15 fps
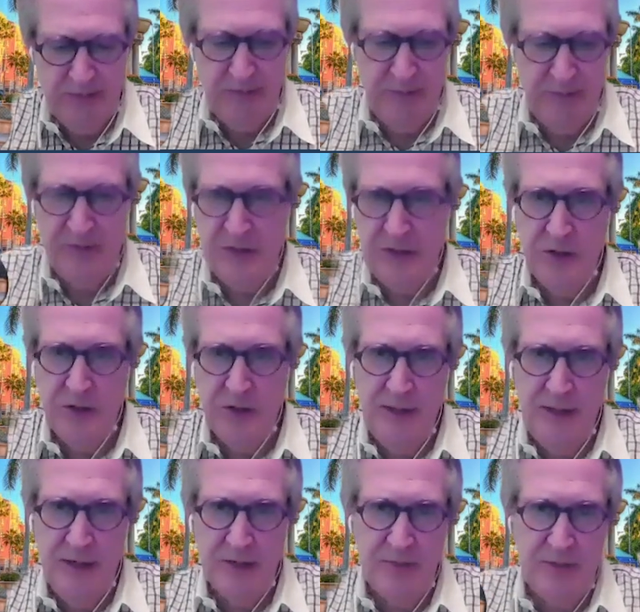from senior
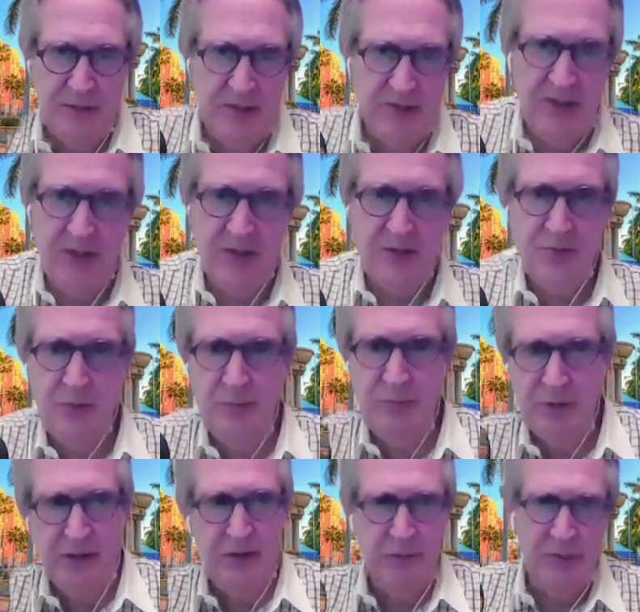management that says we
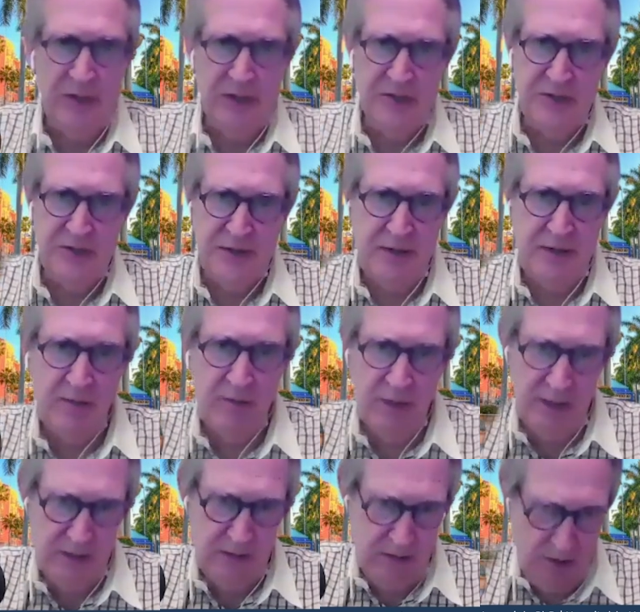believe patients have a
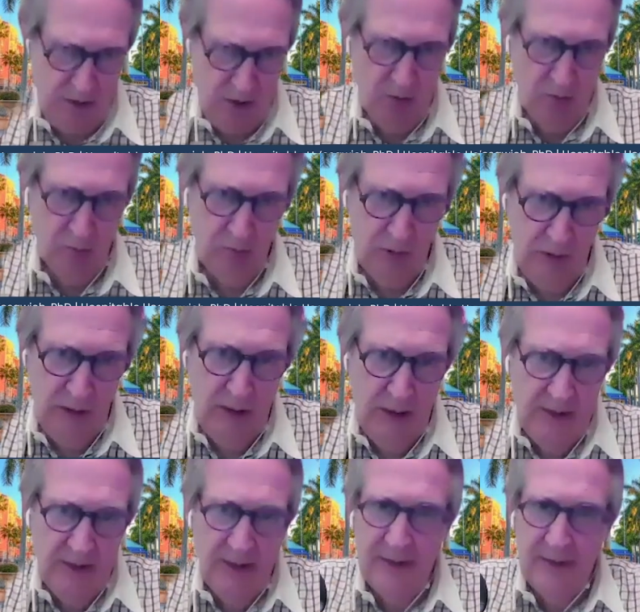right to know
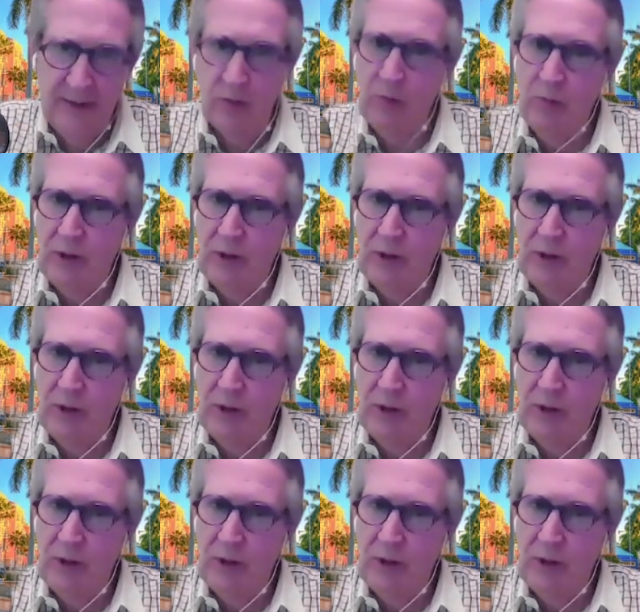and that we